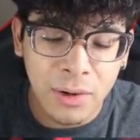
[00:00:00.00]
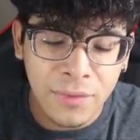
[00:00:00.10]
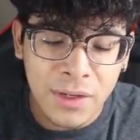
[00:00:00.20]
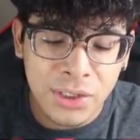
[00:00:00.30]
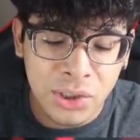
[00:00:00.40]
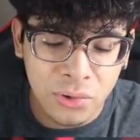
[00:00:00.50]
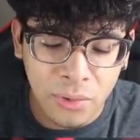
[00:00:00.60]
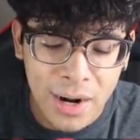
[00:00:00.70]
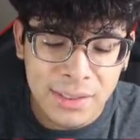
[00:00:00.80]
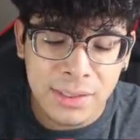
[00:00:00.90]
know, nothing too
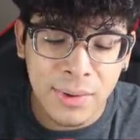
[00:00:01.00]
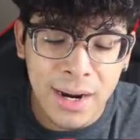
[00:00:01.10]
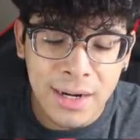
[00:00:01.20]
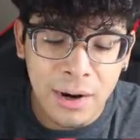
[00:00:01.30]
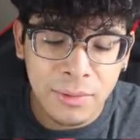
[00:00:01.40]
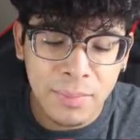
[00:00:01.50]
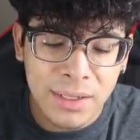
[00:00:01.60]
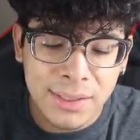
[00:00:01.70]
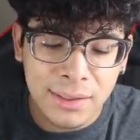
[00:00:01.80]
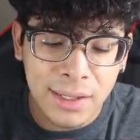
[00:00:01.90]
crazy right now. We
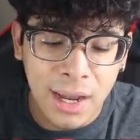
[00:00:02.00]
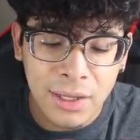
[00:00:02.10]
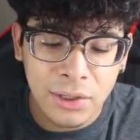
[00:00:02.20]
basically got,